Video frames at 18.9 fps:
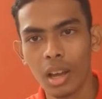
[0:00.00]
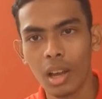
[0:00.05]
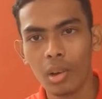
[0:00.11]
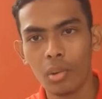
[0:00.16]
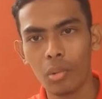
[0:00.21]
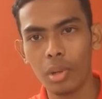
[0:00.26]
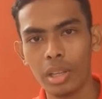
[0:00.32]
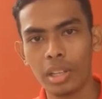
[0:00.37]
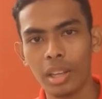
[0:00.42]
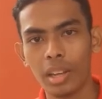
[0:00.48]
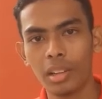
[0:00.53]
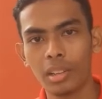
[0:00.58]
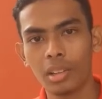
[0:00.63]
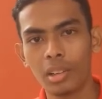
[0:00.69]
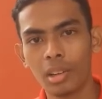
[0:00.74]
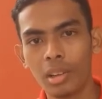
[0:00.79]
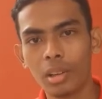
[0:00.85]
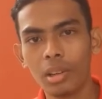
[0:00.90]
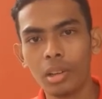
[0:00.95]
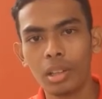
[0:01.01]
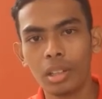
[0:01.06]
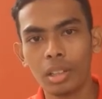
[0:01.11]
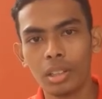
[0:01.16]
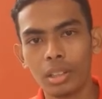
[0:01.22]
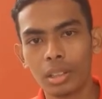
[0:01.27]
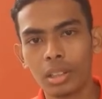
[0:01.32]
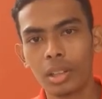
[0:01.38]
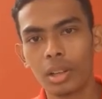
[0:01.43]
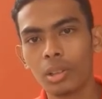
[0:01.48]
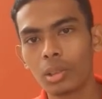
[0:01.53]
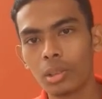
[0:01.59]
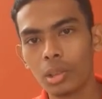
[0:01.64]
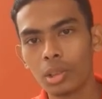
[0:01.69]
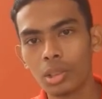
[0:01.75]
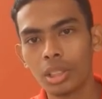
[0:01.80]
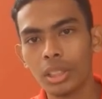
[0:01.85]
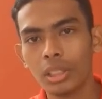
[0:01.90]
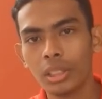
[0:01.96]
we can draw a
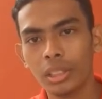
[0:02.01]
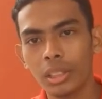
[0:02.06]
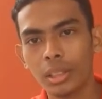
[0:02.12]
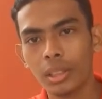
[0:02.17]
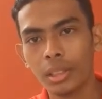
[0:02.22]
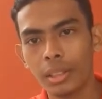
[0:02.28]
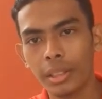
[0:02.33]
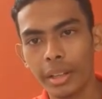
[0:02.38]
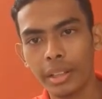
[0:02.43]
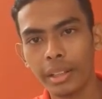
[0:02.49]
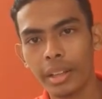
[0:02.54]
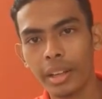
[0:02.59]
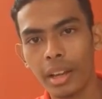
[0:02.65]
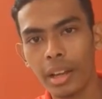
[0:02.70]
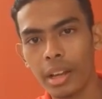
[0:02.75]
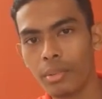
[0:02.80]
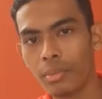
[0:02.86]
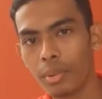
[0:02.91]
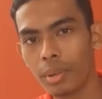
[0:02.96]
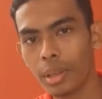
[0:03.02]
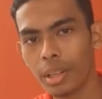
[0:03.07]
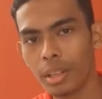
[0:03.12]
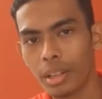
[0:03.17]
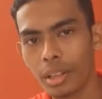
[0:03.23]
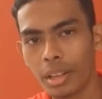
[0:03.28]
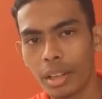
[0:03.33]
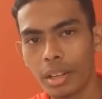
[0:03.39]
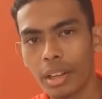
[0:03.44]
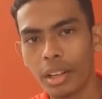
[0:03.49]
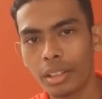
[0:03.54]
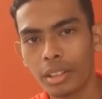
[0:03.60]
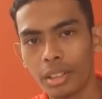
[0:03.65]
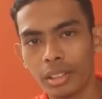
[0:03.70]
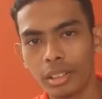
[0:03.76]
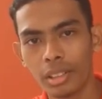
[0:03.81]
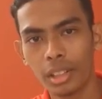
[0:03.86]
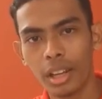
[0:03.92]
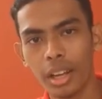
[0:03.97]
conclusion that every
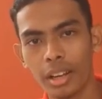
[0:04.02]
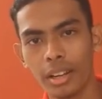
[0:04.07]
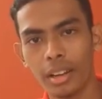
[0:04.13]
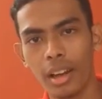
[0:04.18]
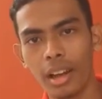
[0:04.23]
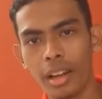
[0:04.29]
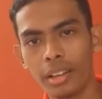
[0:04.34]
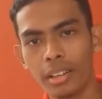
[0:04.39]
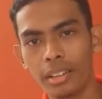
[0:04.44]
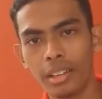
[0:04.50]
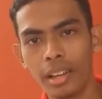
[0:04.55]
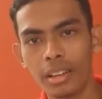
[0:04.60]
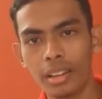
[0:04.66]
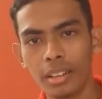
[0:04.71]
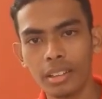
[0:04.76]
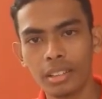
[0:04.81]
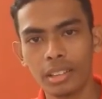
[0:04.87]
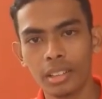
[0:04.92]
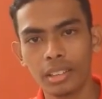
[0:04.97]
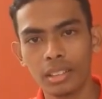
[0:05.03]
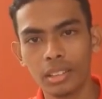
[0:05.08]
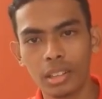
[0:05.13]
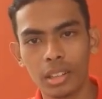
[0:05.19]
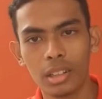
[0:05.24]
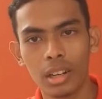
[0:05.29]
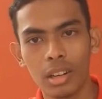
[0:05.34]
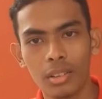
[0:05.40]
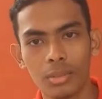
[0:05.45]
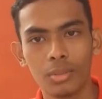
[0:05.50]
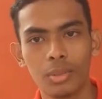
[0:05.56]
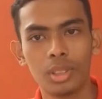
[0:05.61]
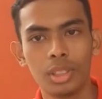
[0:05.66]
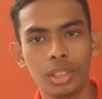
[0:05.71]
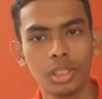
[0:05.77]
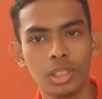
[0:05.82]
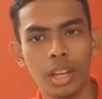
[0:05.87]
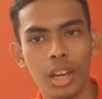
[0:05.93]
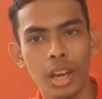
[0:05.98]
connected and undirected graph
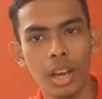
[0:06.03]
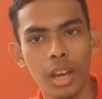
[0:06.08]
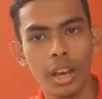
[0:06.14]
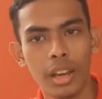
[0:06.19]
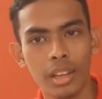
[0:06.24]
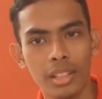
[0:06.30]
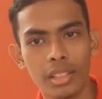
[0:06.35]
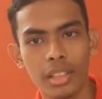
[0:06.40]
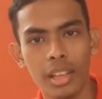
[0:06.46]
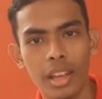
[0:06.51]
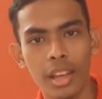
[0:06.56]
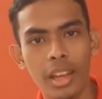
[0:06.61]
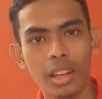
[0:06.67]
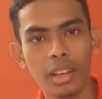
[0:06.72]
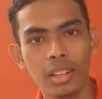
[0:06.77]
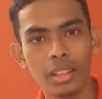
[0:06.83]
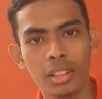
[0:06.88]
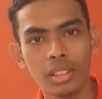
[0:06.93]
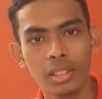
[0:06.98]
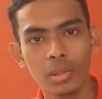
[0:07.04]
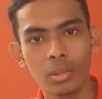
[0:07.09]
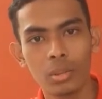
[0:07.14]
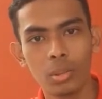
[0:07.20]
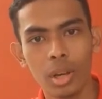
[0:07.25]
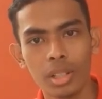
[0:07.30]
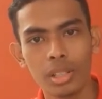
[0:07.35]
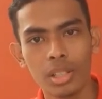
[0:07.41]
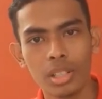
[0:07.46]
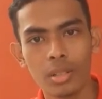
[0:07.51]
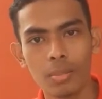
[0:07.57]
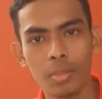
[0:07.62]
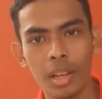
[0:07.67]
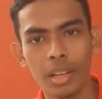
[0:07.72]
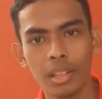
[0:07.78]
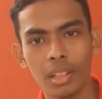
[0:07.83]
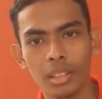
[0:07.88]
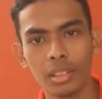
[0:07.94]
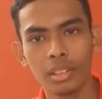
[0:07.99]
G has at least one
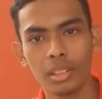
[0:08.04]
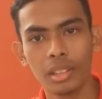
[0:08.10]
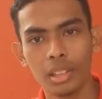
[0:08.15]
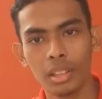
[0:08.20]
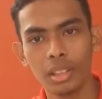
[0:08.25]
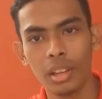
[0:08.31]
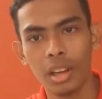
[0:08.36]
spanning tree.